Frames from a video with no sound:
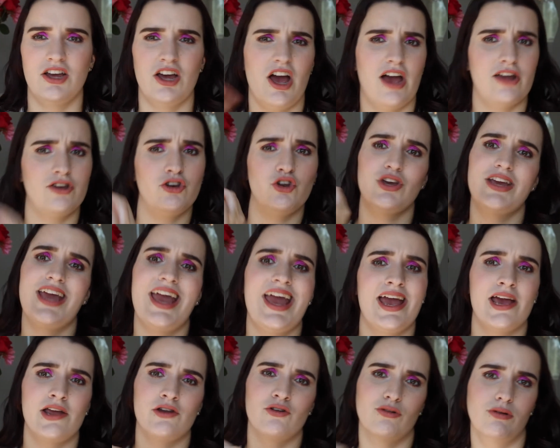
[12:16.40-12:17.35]
a new
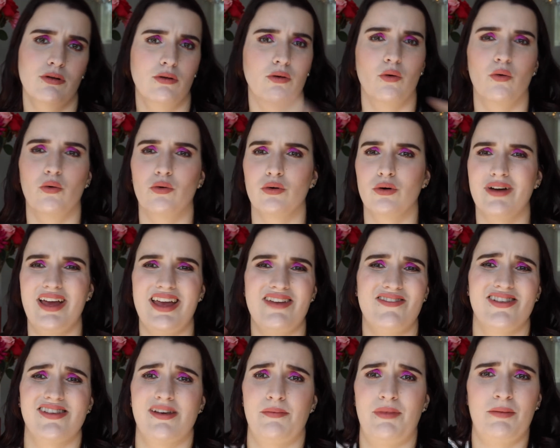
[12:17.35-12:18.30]
candle, or
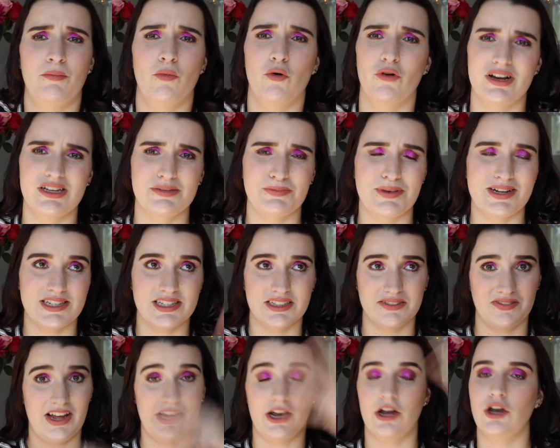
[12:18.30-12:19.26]
even something more expensive
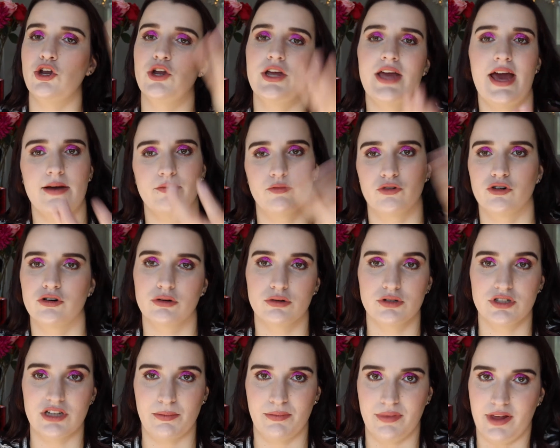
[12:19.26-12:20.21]
like a new camera or
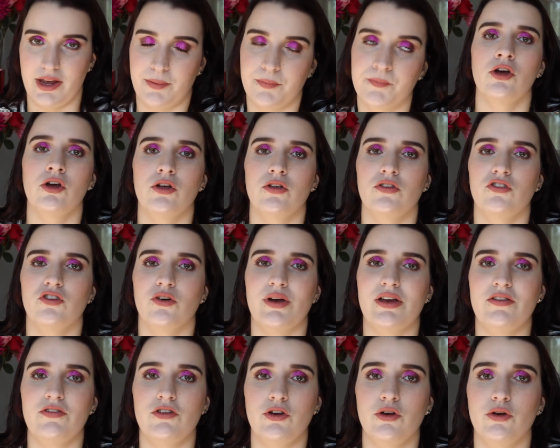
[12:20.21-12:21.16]
something. So
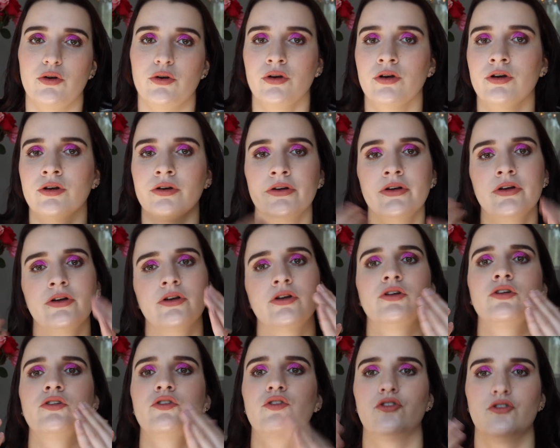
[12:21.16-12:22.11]
if you
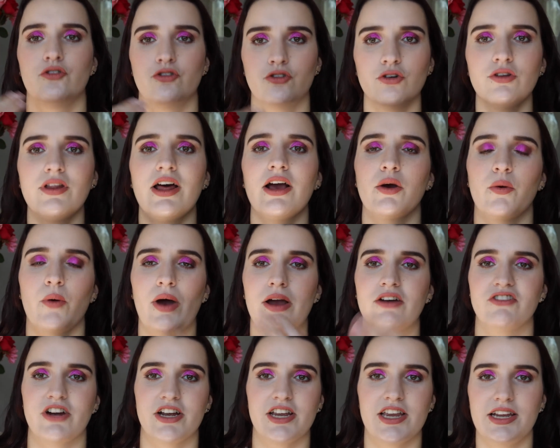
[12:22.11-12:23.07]
do that
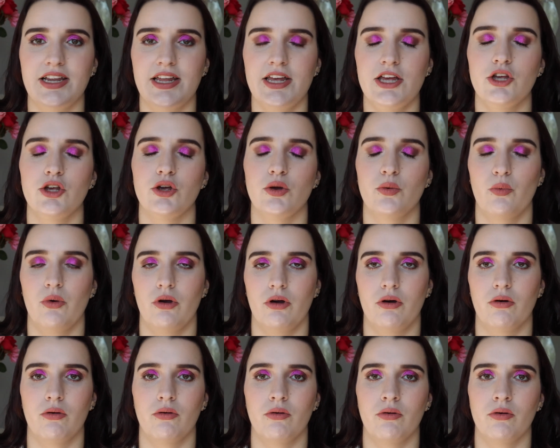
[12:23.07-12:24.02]
quite regularly, you
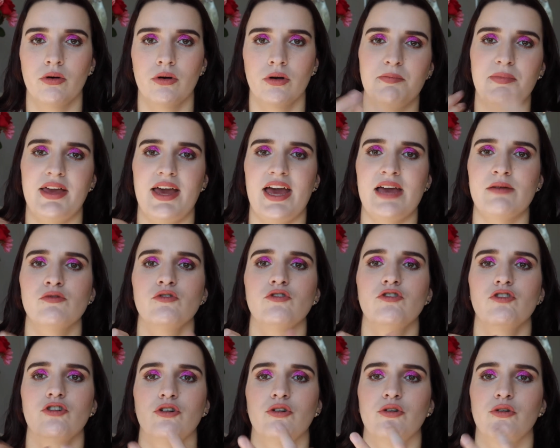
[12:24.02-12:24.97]
will be able
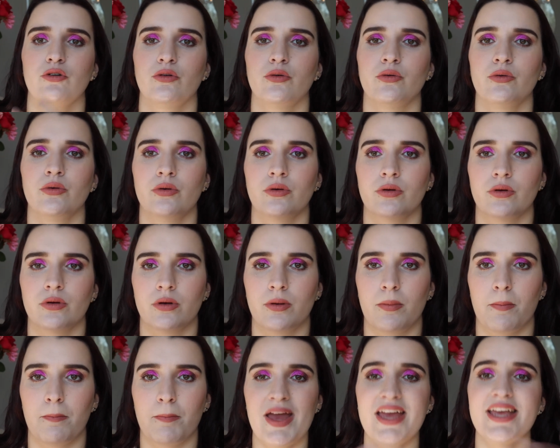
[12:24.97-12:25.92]
to
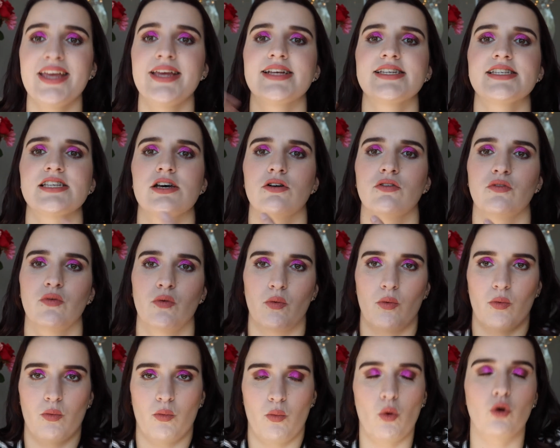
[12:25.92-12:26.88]
make yourself
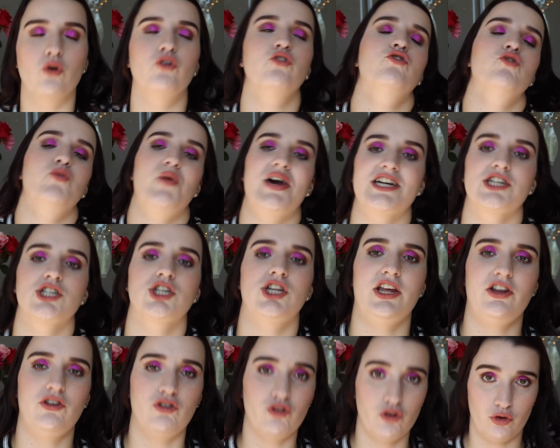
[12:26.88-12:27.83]
want to
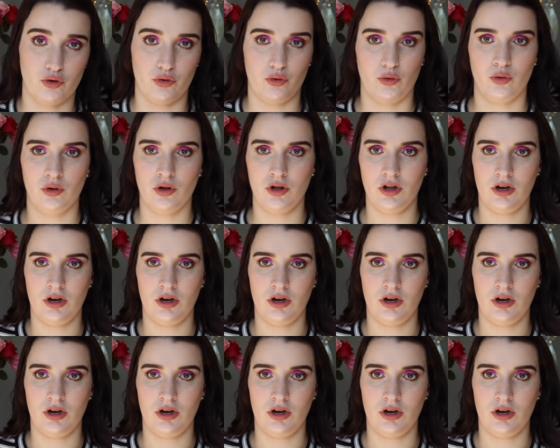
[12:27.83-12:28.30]
actually do